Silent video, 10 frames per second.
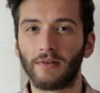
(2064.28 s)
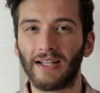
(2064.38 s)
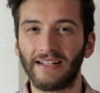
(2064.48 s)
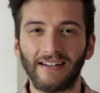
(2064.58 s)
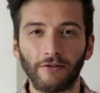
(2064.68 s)

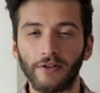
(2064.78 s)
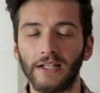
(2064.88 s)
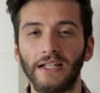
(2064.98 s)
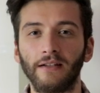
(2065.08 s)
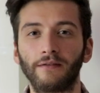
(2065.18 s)
it didn't
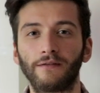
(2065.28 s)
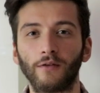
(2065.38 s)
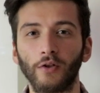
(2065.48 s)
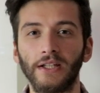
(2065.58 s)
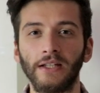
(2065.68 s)
really
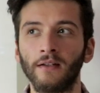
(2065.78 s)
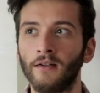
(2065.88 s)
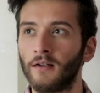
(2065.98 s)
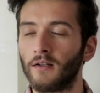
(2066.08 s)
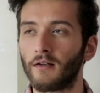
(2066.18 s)
fully
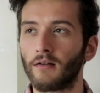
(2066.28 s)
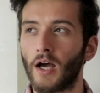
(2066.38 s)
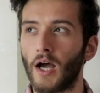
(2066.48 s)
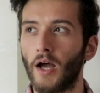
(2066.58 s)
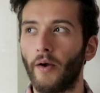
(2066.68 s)

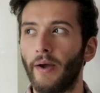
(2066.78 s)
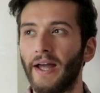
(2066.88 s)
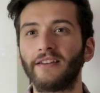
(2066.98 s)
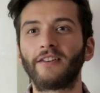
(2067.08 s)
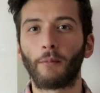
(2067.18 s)
uh,
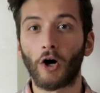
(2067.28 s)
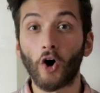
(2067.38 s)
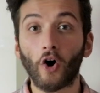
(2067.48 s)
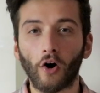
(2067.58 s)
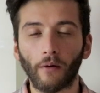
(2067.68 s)
enter my
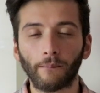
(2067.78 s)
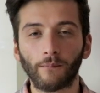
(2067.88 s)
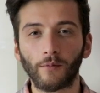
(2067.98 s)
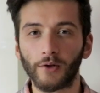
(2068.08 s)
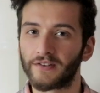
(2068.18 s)
heart.
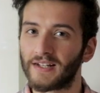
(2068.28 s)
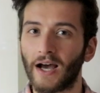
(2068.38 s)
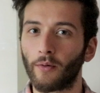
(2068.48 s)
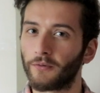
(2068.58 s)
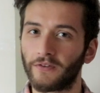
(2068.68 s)
Whereas
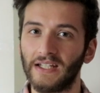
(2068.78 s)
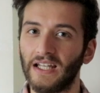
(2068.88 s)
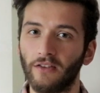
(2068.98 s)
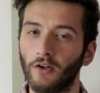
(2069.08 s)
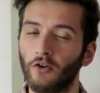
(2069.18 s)
now I'm
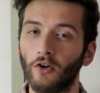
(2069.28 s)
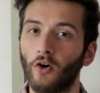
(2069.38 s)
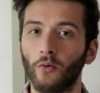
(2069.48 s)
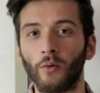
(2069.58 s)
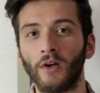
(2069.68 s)
seeing that
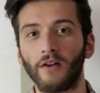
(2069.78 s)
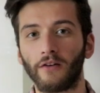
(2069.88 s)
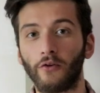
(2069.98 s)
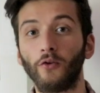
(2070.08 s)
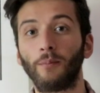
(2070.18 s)
no,
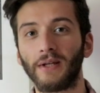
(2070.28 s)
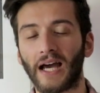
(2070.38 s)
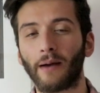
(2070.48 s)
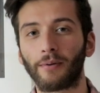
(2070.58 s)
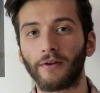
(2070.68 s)
to be
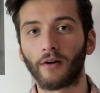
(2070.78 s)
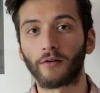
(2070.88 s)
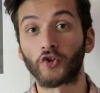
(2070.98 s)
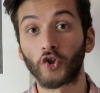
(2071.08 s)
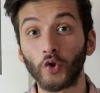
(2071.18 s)

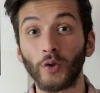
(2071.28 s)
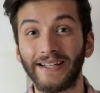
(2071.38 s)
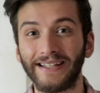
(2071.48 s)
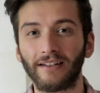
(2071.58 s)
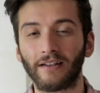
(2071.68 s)
happier,
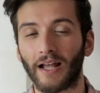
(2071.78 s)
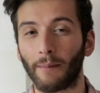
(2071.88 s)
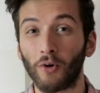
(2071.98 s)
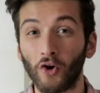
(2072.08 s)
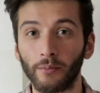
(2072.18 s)
truly,
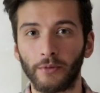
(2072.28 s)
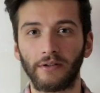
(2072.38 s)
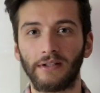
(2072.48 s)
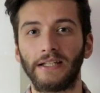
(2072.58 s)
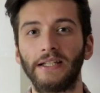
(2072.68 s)
like
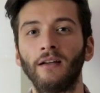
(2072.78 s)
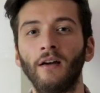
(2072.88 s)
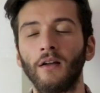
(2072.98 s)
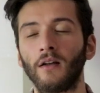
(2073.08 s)
permanently,